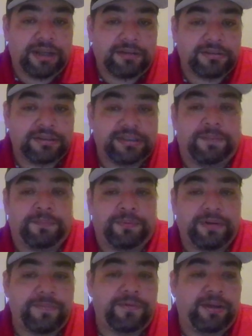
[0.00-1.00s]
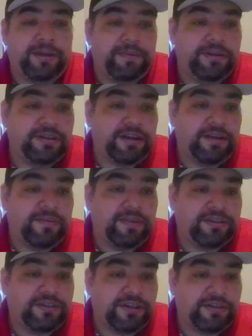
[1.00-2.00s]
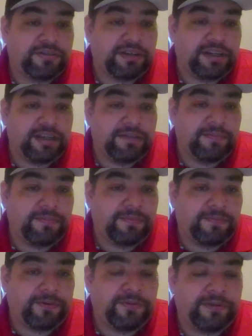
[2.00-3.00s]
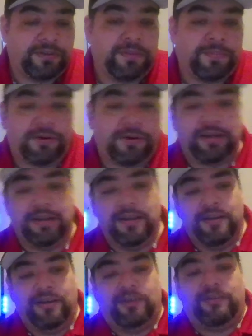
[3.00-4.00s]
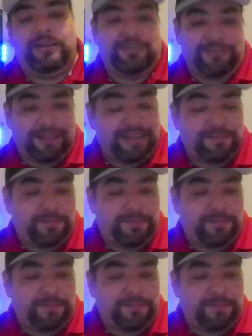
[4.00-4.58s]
see a preview image of the share screen even before you enter the party. All right, so that's pretty